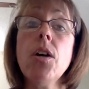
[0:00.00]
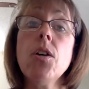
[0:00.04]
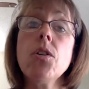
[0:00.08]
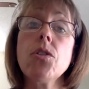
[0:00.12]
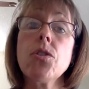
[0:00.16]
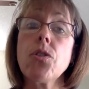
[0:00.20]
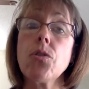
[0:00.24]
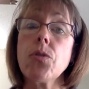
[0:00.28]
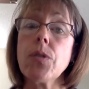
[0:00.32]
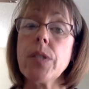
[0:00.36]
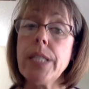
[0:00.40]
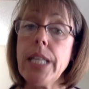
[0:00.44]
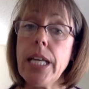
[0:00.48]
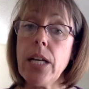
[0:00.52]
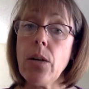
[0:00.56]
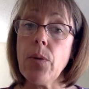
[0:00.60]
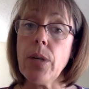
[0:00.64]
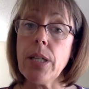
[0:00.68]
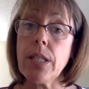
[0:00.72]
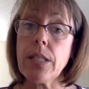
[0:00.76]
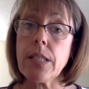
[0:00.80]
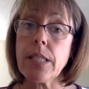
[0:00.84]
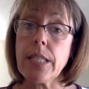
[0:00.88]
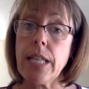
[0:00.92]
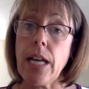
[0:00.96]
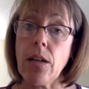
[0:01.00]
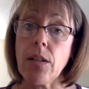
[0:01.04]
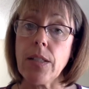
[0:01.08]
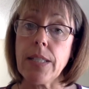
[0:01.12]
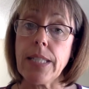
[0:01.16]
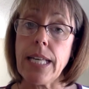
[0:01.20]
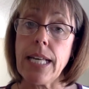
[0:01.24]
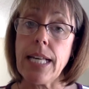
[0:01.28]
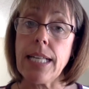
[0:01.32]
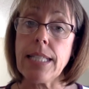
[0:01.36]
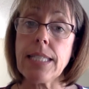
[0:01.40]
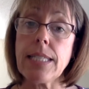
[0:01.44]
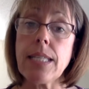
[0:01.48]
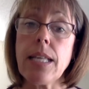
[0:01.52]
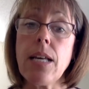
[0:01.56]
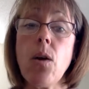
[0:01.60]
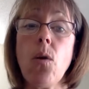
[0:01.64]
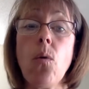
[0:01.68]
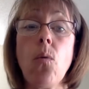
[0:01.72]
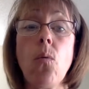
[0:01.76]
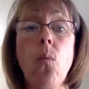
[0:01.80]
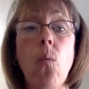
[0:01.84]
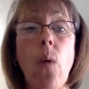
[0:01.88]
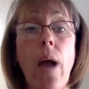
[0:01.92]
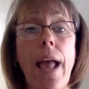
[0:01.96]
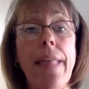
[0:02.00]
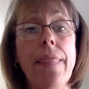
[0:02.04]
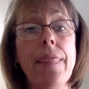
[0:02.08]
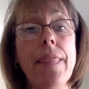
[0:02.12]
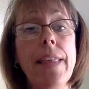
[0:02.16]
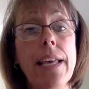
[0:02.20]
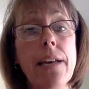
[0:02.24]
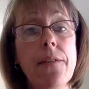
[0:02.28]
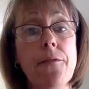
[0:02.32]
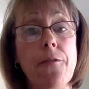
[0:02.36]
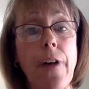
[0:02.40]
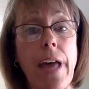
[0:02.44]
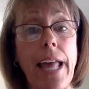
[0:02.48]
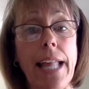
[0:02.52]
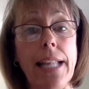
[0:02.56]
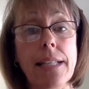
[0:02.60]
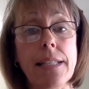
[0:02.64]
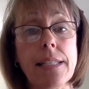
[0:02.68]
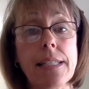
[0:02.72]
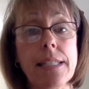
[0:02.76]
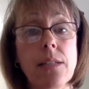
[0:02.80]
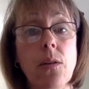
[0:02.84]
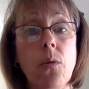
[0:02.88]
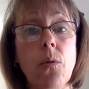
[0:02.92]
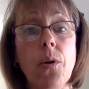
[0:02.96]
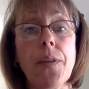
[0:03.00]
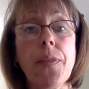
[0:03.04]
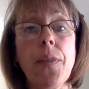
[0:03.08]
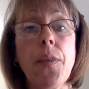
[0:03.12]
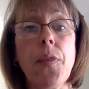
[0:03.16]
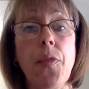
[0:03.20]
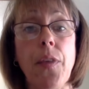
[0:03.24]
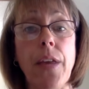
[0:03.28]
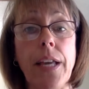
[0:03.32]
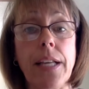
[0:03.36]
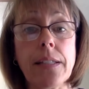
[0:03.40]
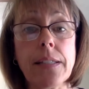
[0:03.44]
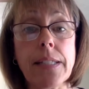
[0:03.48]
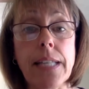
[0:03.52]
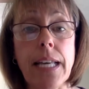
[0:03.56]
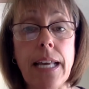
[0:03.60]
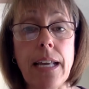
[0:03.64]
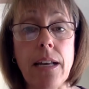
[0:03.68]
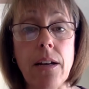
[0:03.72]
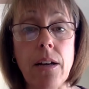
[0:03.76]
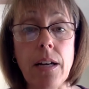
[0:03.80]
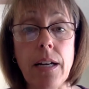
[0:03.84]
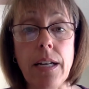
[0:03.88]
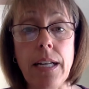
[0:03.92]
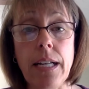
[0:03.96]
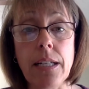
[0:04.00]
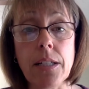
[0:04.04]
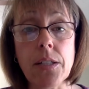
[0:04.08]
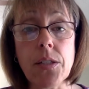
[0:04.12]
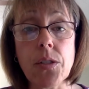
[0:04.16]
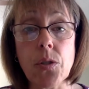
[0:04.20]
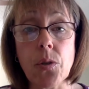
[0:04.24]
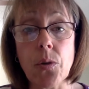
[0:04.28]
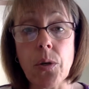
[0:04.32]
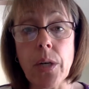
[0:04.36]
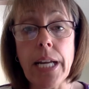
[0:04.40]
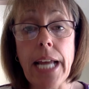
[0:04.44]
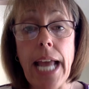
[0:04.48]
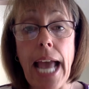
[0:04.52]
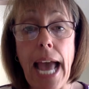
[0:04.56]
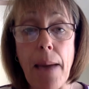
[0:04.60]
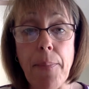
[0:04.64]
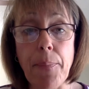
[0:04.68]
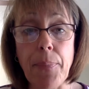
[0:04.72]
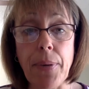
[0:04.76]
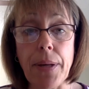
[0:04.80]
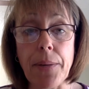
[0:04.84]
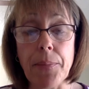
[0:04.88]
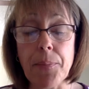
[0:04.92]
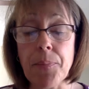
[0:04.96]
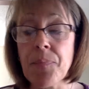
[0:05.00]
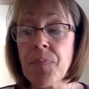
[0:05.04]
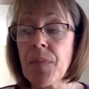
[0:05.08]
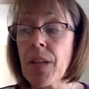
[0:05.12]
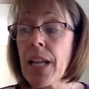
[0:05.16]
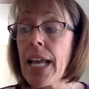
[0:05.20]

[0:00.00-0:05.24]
So sequence tells us when the events or the things that in a story happen.